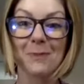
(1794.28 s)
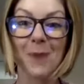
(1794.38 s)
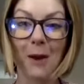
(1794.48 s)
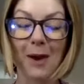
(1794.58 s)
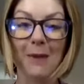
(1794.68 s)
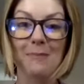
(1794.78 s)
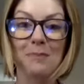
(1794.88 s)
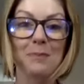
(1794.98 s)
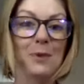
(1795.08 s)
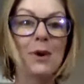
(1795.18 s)
All right.
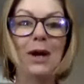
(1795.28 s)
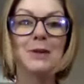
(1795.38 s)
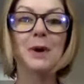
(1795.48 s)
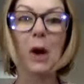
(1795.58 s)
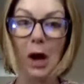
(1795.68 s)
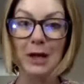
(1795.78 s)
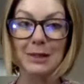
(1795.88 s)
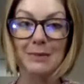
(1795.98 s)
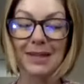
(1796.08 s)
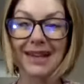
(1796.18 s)
You guys were
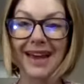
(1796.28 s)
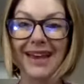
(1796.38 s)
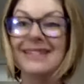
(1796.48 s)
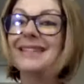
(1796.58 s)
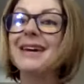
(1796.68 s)
awesome tonight.